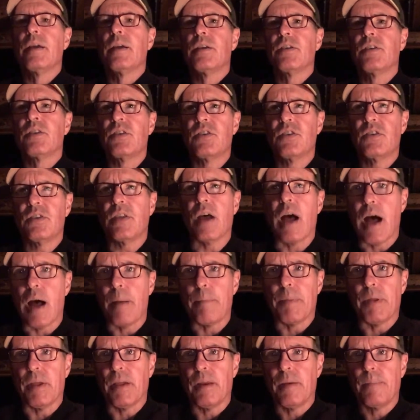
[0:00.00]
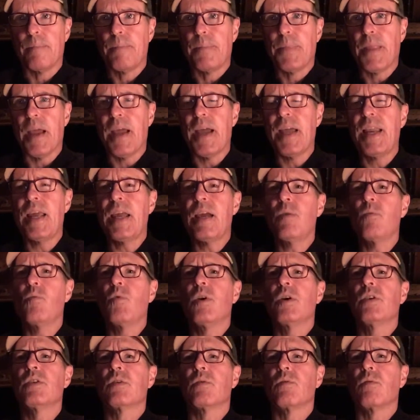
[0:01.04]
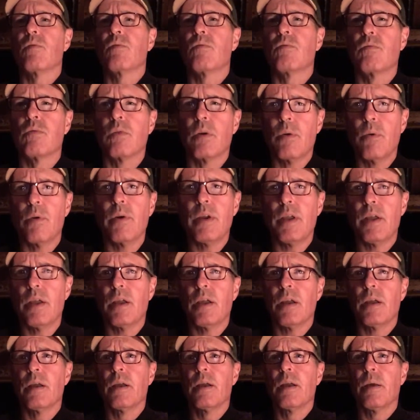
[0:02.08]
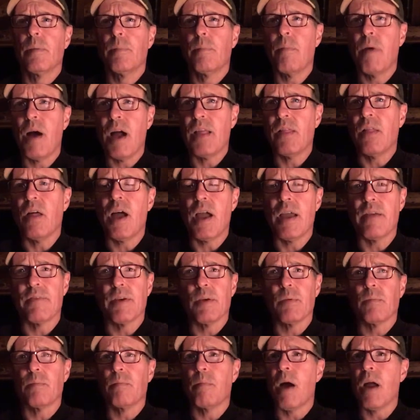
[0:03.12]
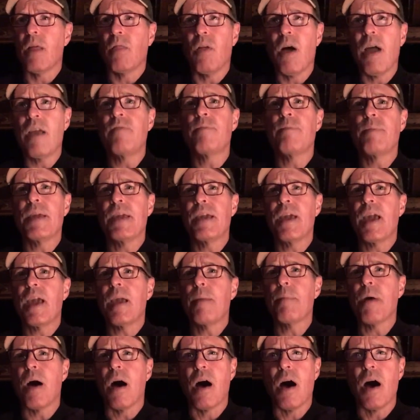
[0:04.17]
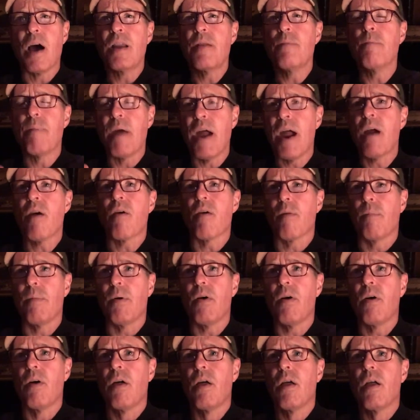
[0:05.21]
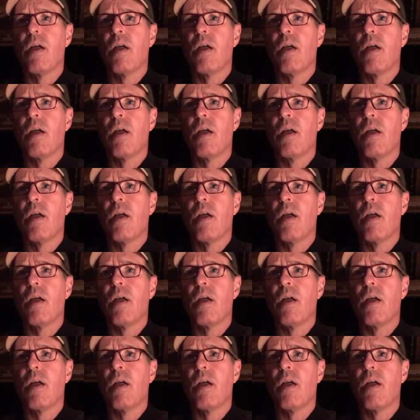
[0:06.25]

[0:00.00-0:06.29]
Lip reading: stop it, and it was ruining my life. My life became unbearable.